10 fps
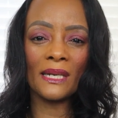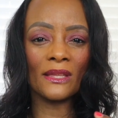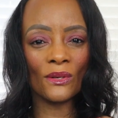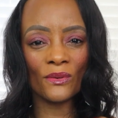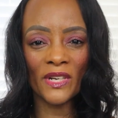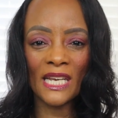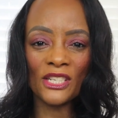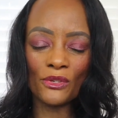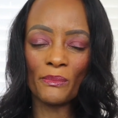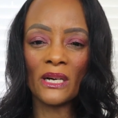hit the
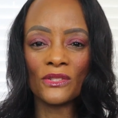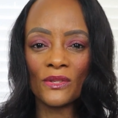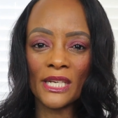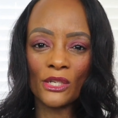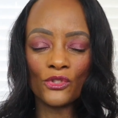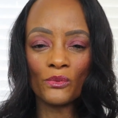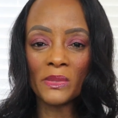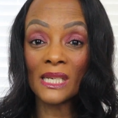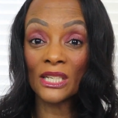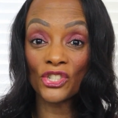notification bell so that YouTube
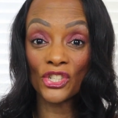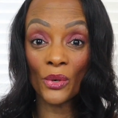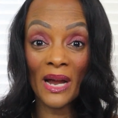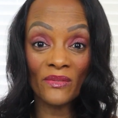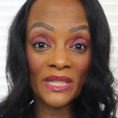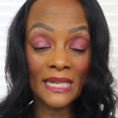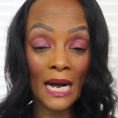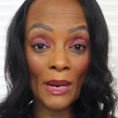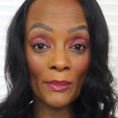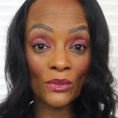can let you know every
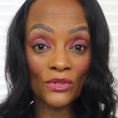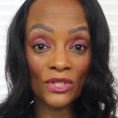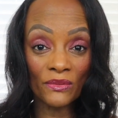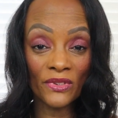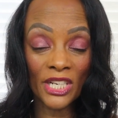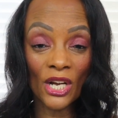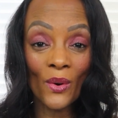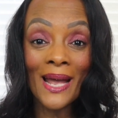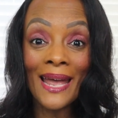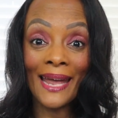time I post a new video,